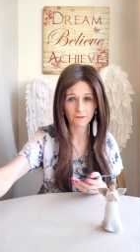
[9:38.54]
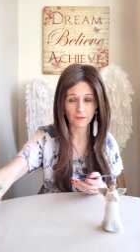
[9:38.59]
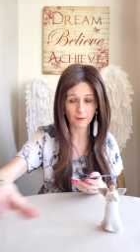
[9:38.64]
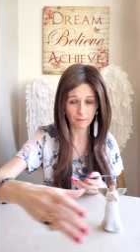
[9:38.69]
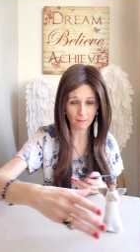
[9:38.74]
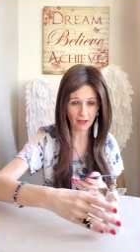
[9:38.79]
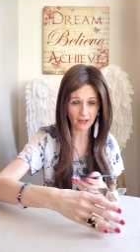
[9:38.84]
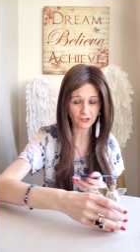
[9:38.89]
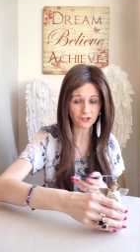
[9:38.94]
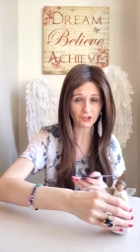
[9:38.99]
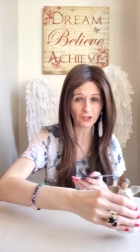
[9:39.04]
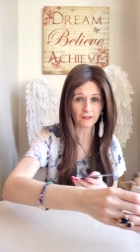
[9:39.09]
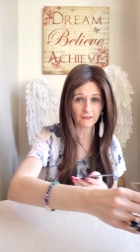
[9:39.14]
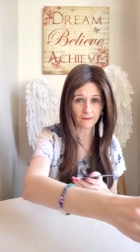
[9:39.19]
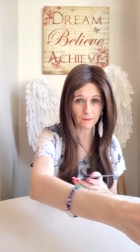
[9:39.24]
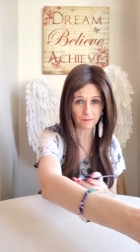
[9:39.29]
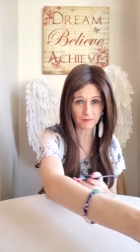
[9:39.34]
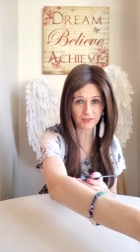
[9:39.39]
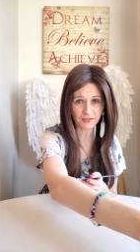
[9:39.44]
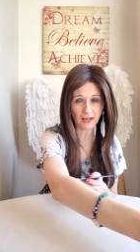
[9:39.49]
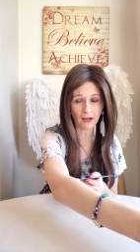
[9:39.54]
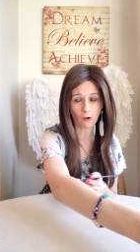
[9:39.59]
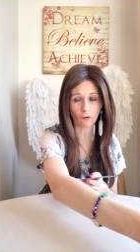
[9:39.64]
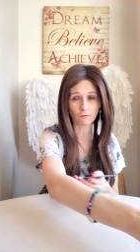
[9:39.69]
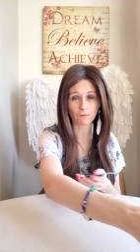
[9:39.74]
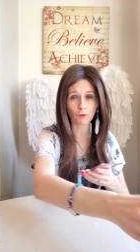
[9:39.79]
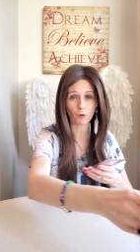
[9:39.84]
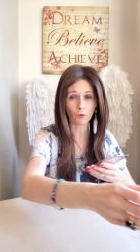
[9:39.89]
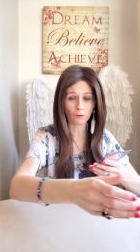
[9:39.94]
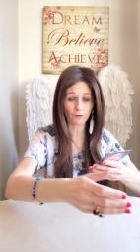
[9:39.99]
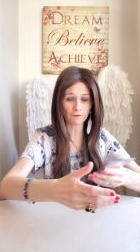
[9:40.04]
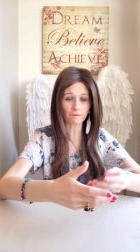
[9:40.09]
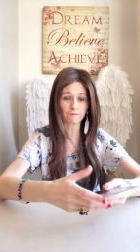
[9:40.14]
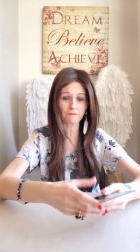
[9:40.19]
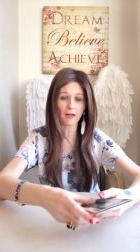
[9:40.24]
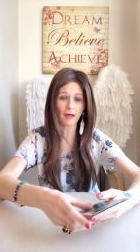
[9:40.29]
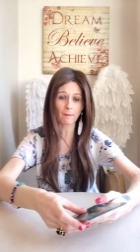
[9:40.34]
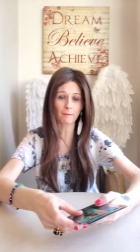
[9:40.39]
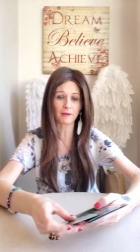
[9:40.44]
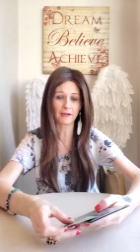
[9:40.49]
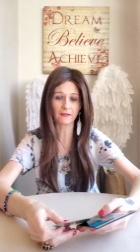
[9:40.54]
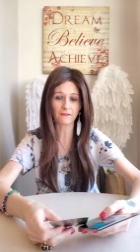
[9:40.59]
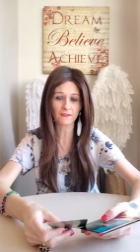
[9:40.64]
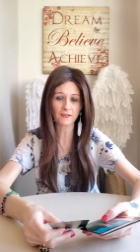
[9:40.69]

the masculine themselves or the feminine.